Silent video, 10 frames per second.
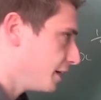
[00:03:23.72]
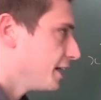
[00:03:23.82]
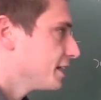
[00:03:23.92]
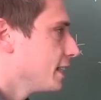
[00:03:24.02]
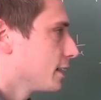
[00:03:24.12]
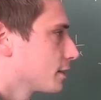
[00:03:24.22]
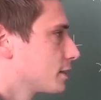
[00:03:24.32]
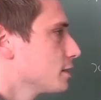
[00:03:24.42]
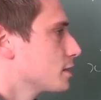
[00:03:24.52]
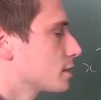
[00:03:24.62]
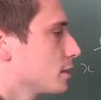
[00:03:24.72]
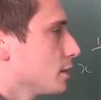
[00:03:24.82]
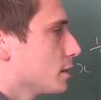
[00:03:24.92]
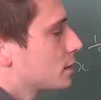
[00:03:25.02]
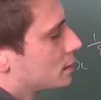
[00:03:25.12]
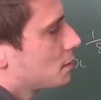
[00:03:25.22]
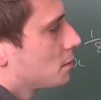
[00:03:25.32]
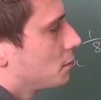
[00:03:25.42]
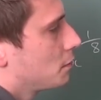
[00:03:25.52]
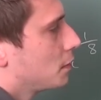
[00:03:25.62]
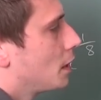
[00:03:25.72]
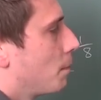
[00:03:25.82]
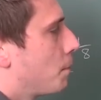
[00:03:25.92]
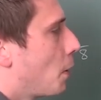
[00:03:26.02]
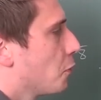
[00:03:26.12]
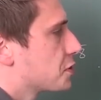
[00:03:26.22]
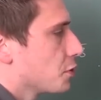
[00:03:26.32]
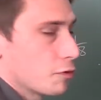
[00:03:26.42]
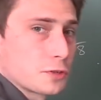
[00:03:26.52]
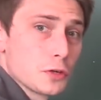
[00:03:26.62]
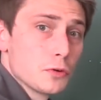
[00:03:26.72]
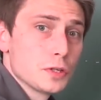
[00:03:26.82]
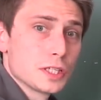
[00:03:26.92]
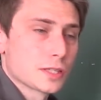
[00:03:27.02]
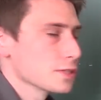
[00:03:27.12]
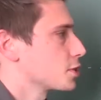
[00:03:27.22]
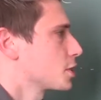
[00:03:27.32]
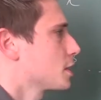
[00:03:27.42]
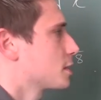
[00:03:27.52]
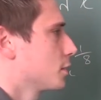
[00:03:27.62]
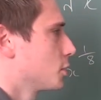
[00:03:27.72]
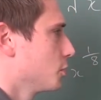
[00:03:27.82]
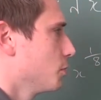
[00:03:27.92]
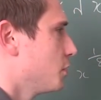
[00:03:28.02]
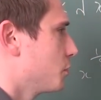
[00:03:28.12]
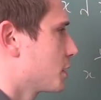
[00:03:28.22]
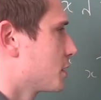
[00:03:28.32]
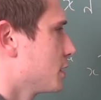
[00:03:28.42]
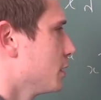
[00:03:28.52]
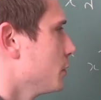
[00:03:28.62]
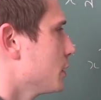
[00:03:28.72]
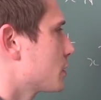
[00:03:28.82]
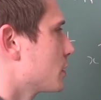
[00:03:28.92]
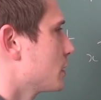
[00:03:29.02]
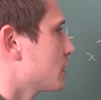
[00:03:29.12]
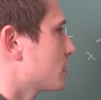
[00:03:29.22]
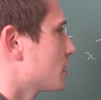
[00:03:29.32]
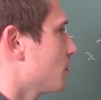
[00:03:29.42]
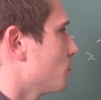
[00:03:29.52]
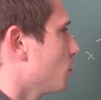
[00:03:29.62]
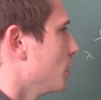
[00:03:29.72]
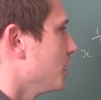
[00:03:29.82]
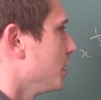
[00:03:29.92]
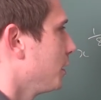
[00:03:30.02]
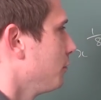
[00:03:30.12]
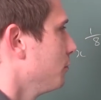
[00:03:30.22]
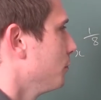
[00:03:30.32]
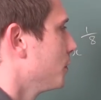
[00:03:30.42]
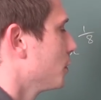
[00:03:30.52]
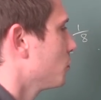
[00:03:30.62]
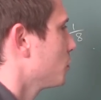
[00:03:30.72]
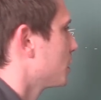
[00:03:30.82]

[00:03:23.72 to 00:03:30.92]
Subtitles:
And yeah, this is, yeah, powers of 2, this is just a geometric series in some way, even though